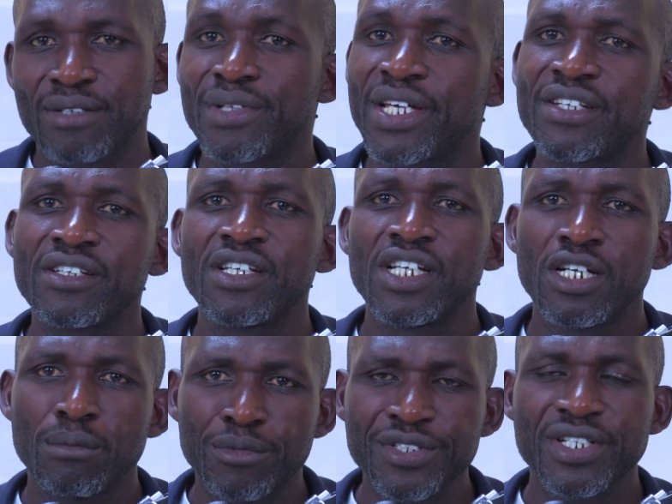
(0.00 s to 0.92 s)
Then
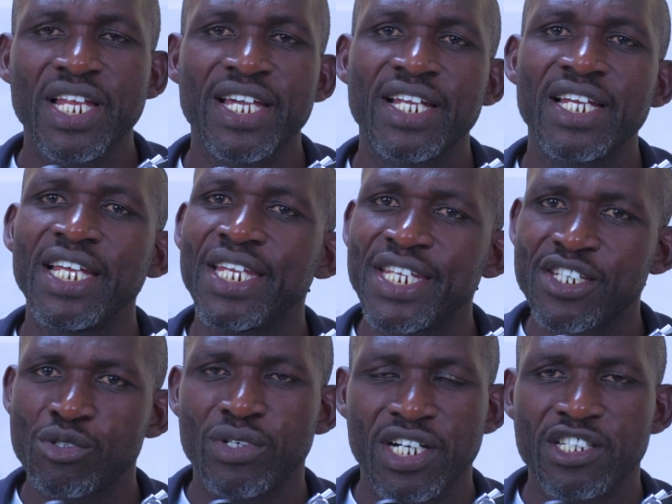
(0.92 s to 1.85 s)
most likely
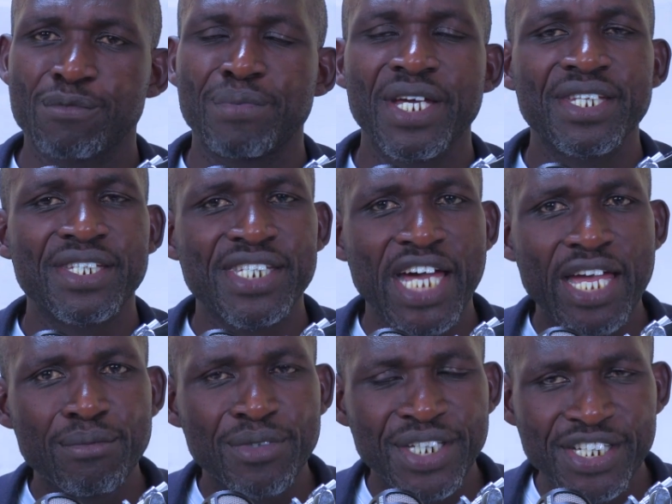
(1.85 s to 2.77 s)
network. Spend
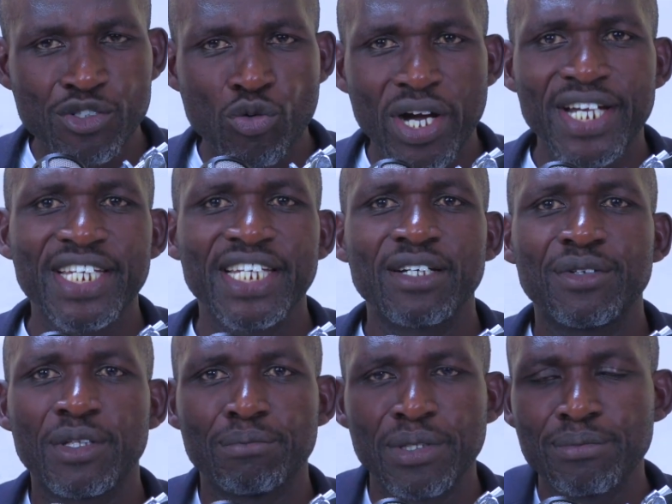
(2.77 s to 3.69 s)
time networking
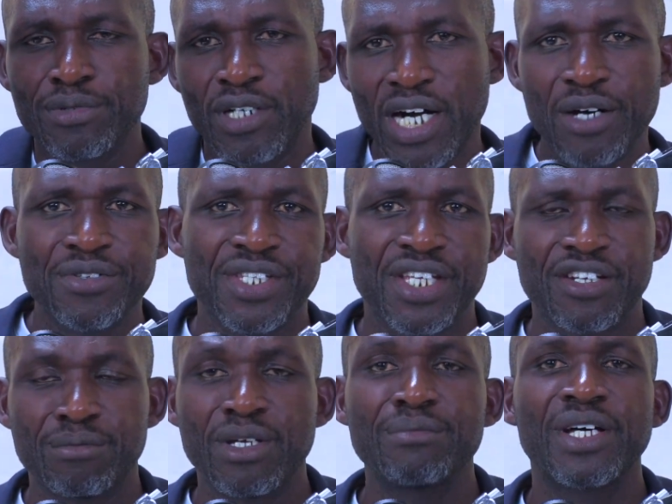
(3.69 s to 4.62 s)
with people outside.
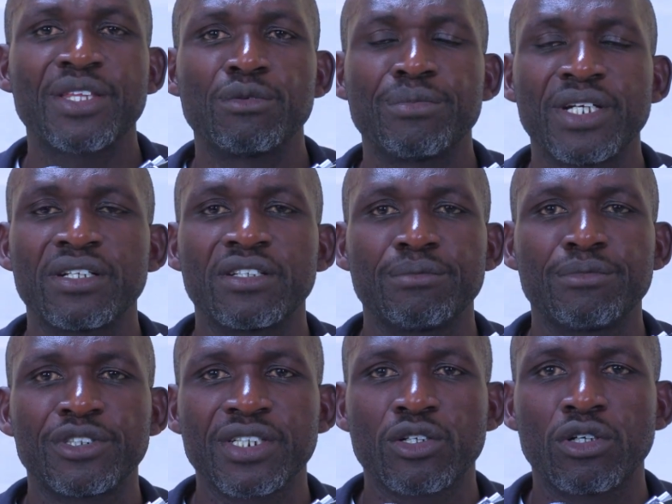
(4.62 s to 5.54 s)
Remember the build
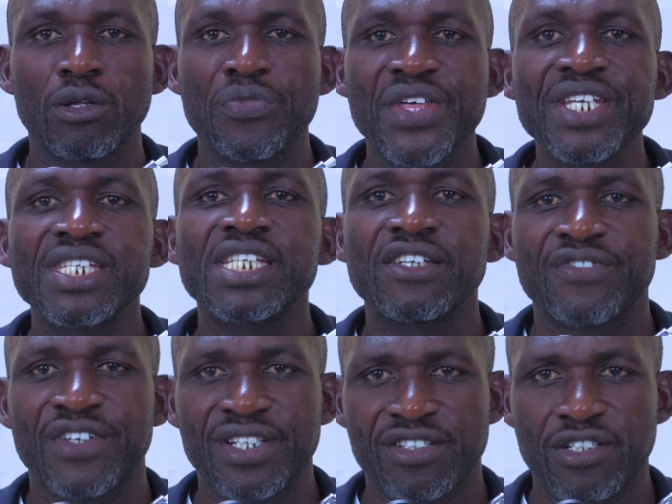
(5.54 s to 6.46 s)
what I call authentic
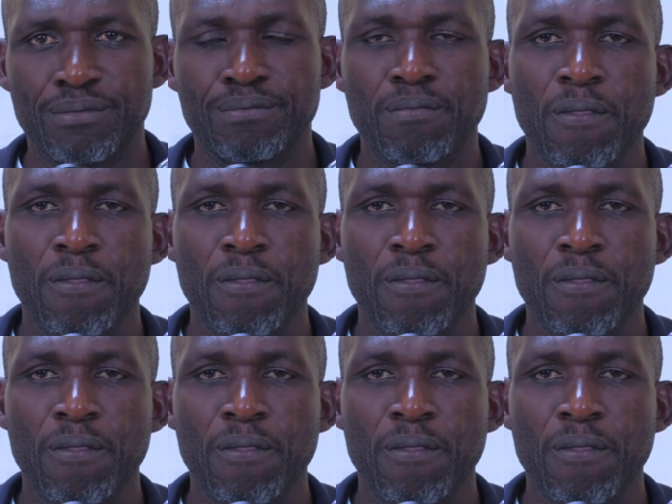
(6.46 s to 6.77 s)
friendship.